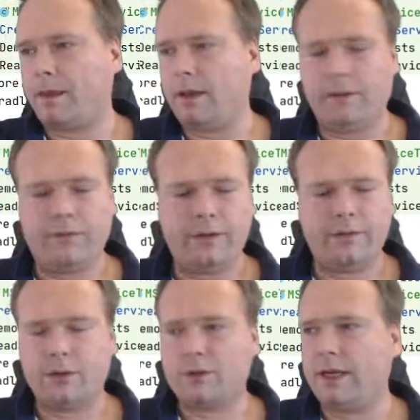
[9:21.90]
if we
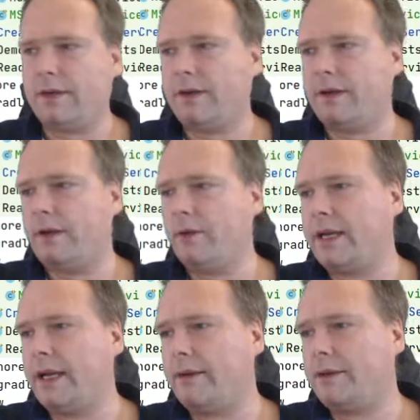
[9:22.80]
want to have a new
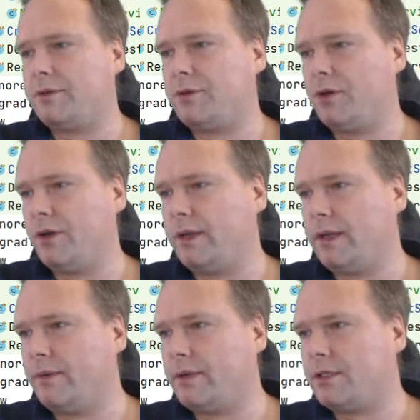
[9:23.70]
character return,
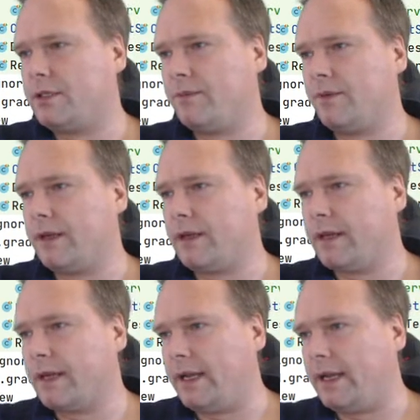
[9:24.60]
then it was something
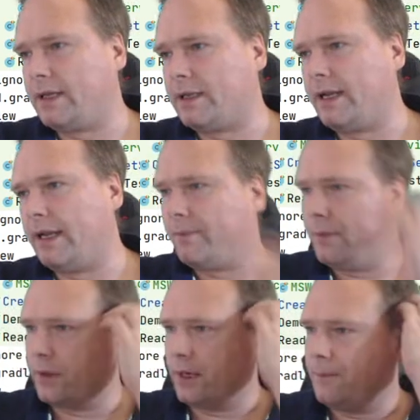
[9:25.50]
like add. Yeah,
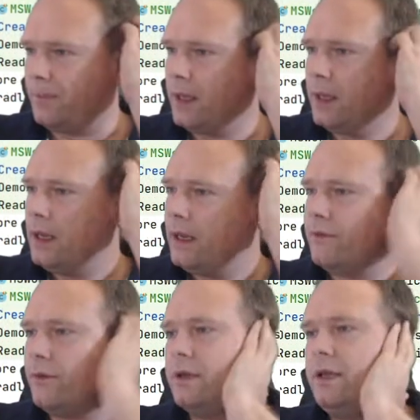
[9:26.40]
look here.
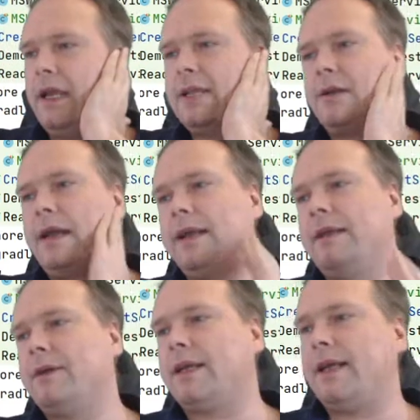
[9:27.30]
If we want a new extra line,
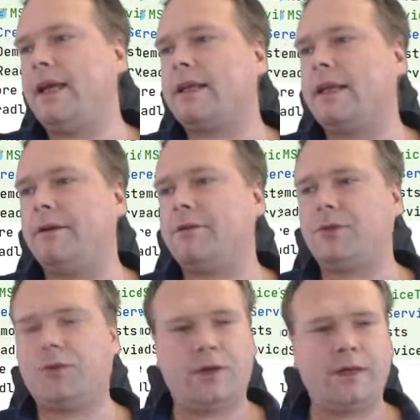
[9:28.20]
then we can add character
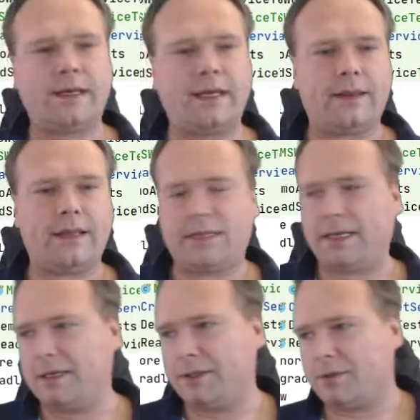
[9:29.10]
return like that. That's
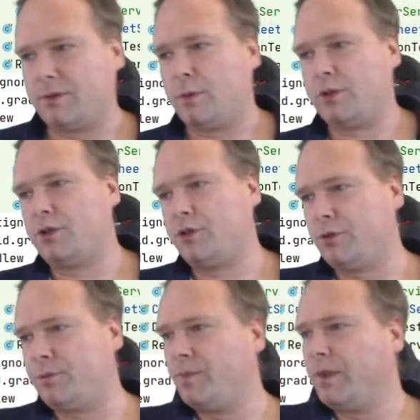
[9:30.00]
actually just what I want to
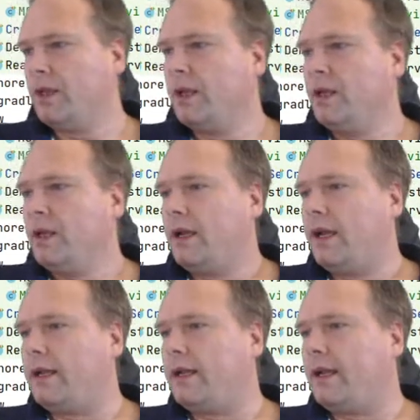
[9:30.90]
show. And